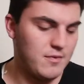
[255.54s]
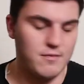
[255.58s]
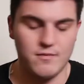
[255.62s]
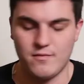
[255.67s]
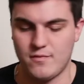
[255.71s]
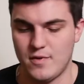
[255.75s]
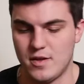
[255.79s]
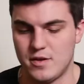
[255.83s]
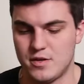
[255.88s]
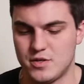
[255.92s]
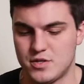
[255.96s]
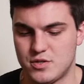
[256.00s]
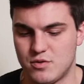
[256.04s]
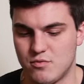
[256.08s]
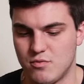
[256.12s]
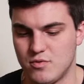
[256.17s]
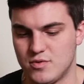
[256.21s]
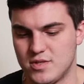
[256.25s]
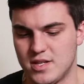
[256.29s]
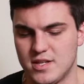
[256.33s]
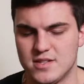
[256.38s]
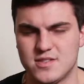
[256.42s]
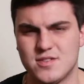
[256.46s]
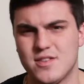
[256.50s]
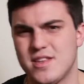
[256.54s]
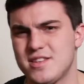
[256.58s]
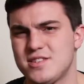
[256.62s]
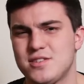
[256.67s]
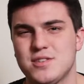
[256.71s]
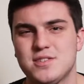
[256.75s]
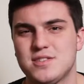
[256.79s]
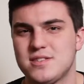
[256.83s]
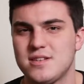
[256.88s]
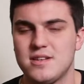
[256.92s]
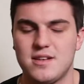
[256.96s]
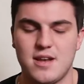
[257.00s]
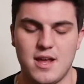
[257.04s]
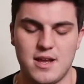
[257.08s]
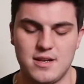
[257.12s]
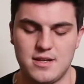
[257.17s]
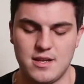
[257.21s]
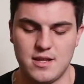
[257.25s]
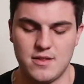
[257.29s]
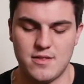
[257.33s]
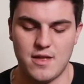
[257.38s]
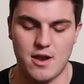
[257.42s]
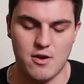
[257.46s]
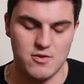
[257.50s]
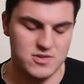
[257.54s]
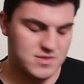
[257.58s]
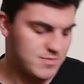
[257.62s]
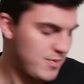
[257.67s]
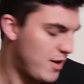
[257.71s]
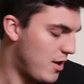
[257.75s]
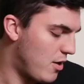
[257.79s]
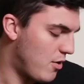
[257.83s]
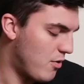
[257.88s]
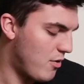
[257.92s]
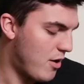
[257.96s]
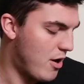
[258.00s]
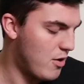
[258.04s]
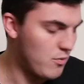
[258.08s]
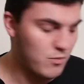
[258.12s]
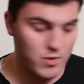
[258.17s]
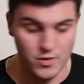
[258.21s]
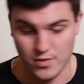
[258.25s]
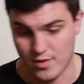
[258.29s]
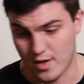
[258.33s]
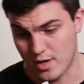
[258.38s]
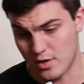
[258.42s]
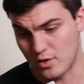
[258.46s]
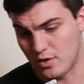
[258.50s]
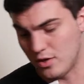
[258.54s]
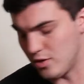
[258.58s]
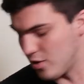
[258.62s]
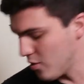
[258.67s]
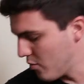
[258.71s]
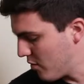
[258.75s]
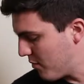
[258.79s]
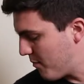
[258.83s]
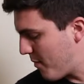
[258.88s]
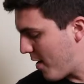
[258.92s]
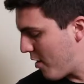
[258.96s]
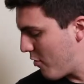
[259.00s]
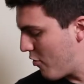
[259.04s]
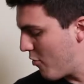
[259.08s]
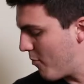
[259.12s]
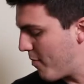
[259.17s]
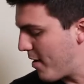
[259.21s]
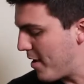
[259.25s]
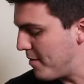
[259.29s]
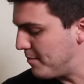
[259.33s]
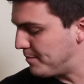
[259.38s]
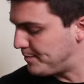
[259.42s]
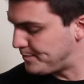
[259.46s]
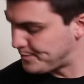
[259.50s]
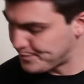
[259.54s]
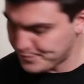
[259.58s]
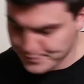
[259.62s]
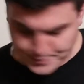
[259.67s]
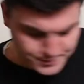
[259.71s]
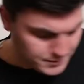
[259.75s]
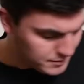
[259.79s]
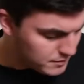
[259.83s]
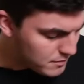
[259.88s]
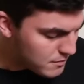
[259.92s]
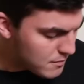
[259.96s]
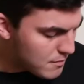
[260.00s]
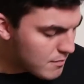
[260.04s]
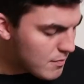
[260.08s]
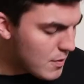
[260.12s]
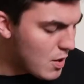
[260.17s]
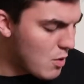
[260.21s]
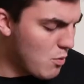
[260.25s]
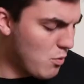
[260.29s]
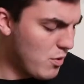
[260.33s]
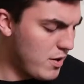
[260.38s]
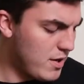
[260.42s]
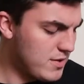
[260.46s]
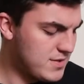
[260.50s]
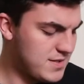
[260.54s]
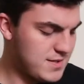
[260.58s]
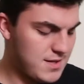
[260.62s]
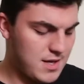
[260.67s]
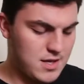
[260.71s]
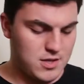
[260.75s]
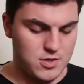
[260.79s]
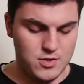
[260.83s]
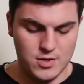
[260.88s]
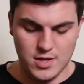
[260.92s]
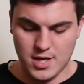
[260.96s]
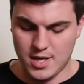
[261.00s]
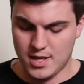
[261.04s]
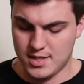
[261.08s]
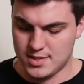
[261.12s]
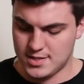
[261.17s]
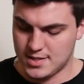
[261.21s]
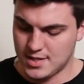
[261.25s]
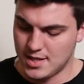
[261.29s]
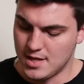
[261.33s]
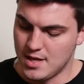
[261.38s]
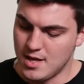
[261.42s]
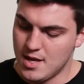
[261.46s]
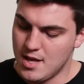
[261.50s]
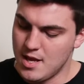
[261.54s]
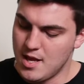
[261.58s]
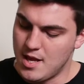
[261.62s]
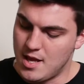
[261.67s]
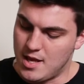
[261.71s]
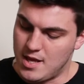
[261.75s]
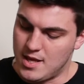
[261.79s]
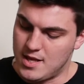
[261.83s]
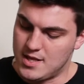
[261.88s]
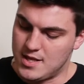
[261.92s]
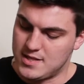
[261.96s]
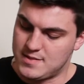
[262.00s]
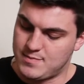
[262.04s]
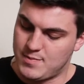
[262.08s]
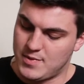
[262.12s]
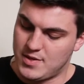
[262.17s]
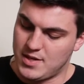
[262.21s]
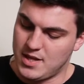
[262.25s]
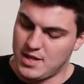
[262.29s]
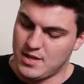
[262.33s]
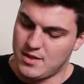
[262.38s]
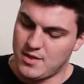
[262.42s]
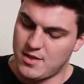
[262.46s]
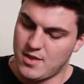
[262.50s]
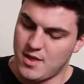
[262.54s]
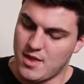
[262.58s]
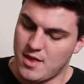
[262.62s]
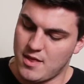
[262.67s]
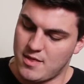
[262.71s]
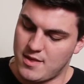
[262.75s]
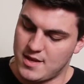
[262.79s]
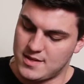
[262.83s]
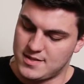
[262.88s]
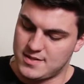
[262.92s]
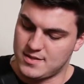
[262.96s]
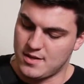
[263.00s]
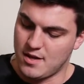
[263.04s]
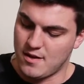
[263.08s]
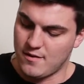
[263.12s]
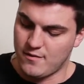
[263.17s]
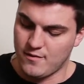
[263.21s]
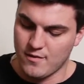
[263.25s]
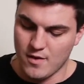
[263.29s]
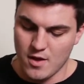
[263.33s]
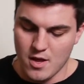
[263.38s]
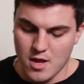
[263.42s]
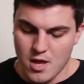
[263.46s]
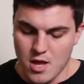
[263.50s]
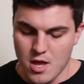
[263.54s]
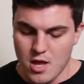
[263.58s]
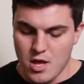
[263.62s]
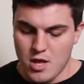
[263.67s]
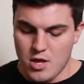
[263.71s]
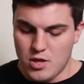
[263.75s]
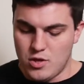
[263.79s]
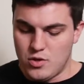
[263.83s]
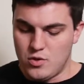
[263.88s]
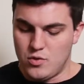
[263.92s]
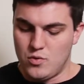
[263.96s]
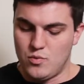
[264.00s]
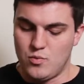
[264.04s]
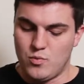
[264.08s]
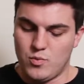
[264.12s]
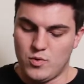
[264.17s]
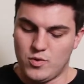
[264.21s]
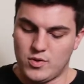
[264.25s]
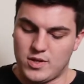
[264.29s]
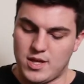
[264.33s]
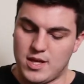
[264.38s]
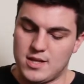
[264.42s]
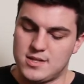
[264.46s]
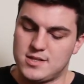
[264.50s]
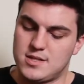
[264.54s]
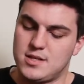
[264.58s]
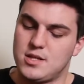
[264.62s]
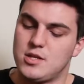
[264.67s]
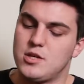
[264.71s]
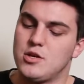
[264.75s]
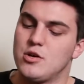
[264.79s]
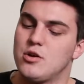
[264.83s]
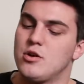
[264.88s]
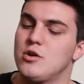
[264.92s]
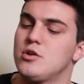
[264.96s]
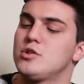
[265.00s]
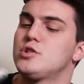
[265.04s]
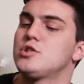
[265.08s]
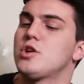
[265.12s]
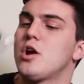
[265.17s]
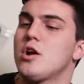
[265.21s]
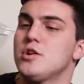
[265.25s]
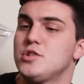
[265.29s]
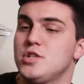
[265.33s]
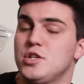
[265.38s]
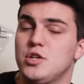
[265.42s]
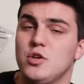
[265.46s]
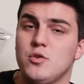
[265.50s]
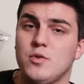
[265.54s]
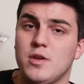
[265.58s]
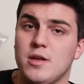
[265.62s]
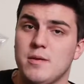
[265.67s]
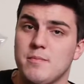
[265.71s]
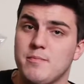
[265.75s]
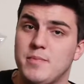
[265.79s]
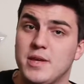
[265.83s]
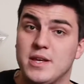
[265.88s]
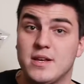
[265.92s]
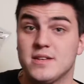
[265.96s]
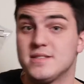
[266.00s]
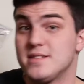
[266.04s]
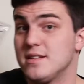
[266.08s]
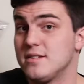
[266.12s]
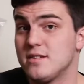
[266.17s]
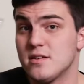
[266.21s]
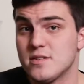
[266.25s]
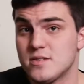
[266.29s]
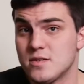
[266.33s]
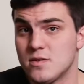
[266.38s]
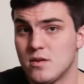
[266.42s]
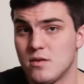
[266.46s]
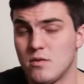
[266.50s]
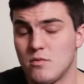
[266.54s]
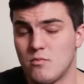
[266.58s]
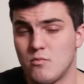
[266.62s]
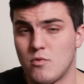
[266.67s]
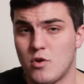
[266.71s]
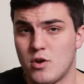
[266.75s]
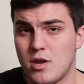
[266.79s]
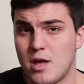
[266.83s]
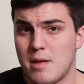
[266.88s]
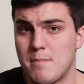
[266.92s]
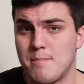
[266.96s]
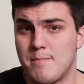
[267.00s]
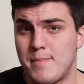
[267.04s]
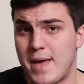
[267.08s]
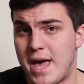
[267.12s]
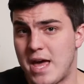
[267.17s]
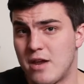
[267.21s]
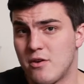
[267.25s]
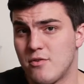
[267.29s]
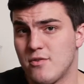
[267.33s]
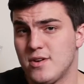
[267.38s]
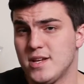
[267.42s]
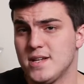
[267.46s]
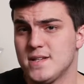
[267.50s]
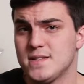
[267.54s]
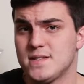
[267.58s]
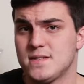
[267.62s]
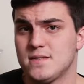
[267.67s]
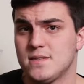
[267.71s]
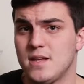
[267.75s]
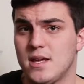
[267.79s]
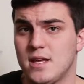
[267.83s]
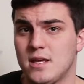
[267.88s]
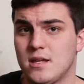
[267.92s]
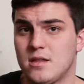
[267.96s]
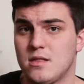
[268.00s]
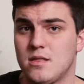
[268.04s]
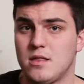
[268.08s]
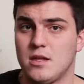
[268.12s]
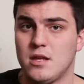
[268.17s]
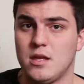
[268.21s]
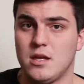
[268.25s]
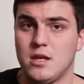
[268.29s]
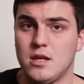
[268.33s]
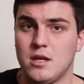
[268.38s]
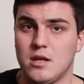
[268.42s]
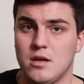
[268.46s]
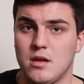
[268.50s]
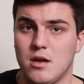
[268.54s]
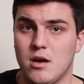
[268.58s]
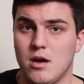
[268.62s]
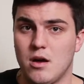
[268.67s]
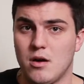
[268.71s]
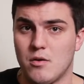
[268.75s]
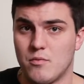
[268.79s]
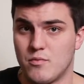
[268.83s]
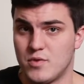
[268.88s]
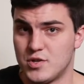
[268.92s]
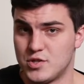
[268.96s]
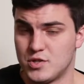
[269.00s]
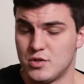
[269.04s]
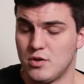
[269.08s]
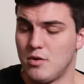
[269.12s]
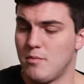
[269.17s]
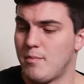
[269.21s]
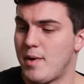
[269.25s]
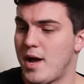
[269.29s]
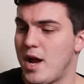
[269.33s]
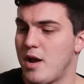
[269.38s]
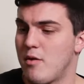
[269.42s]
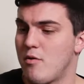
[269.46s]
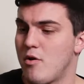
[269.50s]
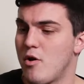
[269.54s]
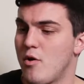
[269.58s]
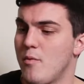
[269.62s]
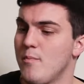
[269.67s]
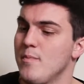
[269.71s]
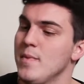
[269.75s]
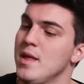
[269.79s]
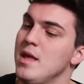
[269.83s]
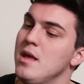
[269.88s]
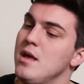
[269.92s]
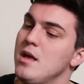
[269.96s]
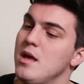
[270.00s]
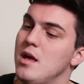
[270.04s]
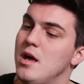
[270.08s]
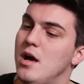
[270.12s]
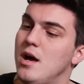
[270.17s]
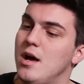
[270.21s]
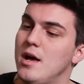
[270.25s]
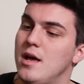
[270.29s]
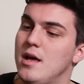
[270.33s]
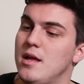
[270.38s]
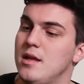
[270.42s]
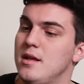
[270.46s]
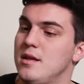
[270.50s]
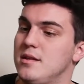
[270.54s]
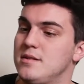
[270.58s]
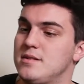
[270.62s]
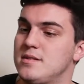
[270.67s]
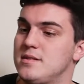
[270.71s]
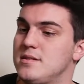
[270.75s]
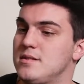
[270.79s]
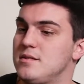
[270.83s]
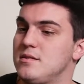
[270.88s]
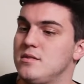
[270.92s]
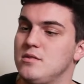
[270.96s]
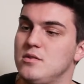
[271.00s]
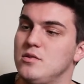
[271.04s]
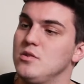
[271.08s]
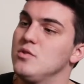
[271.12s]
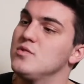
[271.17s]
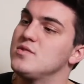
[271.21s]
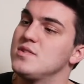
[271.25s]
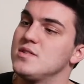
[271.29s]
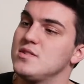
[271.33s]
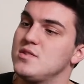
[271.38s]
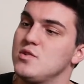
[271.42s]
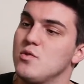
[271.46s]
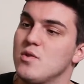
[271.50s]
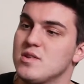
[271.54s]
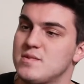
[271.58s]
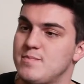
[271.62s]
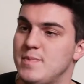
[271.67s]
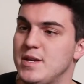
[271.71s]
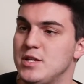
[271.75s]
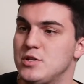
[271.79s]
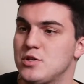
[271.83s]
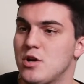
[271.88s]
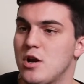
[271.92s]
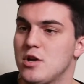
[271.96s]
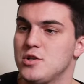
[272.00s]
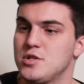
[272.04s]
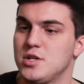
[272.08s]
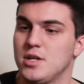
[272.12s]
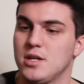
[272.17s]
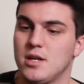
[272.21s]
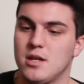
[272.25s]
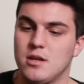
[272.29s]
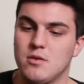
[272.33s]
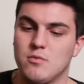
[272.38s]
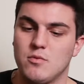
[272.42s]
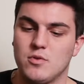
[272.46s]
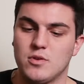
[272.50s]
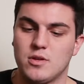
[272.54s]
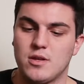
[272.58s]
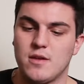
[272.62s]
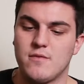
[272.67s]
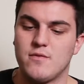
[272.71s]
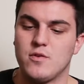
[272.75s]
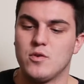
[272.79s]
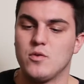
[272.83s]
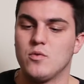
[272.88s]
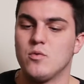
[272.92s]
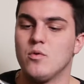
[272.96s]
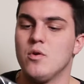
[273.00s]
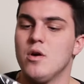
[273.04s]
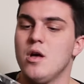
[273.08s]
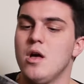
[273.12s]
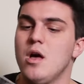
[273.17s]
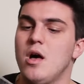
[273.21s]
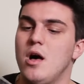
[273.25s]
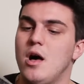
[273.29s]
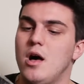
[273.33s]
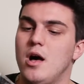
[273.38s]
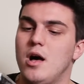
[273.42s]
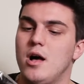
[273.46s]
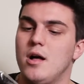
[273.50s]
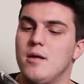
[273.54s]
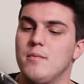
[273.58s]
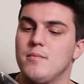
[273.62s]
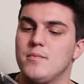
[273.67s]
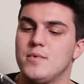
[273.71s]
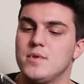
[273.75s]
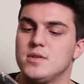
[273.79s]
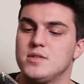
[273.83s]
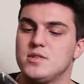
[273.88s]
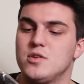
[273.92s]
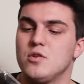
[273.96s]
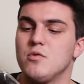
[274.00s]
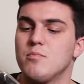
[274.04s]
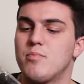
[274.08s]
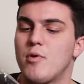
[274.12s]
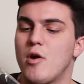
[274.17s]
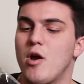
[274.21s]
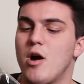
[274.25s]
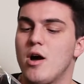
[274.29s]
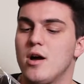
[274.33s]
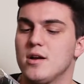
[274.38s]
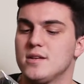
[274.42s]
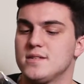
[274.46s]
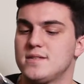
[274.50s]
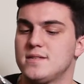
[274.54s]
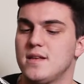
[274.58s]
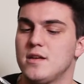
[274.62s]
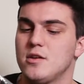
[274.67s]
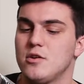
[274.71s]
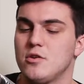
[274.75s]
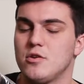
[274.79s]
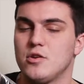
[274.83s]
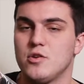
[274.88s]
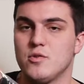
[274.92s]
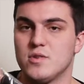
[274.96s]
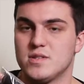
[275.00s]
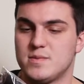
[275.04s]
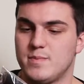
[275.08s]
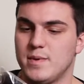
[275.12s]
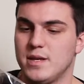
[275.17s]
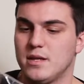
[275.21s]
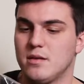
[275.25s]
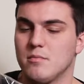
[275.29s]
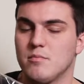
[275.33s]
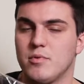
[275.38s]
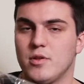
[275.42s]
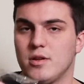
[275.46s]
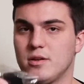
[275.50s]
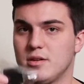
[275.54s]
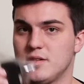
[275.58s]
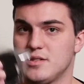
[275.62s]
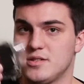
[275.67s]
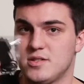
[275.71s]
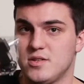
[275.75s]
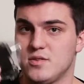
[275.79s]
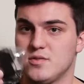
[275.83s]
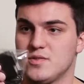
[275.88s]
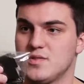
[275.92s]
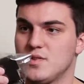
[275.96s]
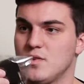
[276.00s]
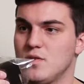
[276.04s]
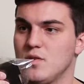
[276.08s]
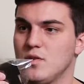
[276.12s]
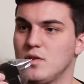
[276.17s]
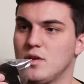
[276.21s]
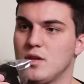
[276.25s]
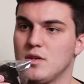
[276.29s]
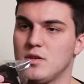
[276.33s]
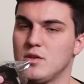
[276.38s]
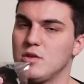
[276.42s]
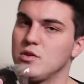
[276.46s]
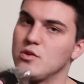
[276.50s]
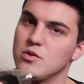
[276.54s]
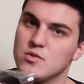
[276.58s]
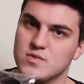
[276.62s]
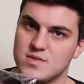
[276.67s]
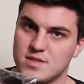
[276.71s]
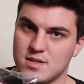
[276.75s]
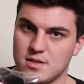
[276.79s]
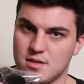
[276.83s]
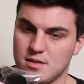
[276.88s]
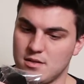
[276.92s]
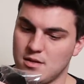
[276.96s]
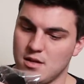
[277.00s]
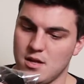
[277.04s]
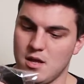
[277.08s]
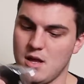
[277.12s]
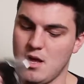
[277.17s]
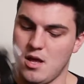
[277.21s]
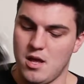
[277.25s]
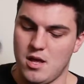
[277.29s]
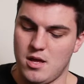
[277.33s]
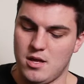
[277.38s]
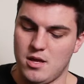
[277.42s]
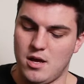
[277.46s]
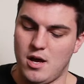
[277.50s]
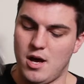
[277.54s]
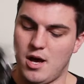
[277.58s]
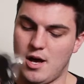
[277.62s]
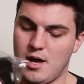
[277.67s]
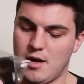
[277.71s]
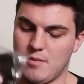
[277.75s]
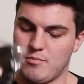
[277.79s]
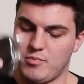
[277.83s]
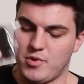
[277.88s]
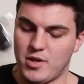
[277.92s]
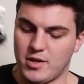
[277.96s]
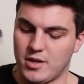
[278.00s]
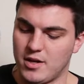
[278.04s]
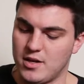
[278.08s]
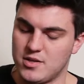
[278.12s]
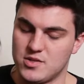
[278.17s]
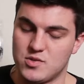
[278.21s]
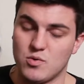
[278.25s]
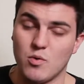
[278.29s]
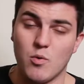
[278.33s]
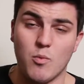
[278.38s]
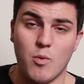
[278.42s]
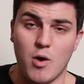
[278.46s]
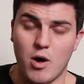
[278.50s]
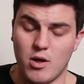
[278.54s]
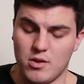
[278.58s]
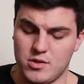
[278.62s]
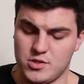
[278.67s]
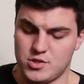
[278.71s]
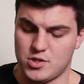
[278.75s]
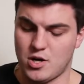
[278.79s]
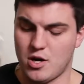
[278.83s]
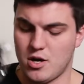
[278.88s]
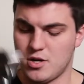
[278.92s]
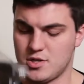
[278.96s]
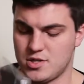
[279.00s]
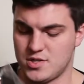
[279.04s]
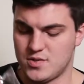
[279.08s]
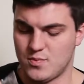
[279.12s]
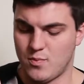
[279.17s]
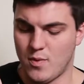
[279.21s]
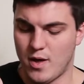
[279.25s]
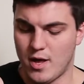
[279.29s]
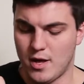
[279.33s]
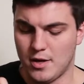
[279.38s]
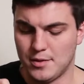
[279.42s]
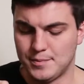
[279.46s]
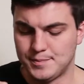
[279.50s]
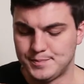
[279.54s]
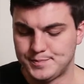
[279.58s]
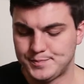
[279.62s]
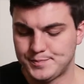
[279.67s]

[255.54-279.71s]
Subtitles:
finish the routine. So that's just an idea that I was playing around with that you could do with Pyro pen. What else that you get is beneath this stuff, you will get your charging unit because it doesn't run on batteries like the original Pyro. It uses USB charging, and it will give you the 2 prongs that your USB can plug into, so you can use it, plug it into a wall and charge as well.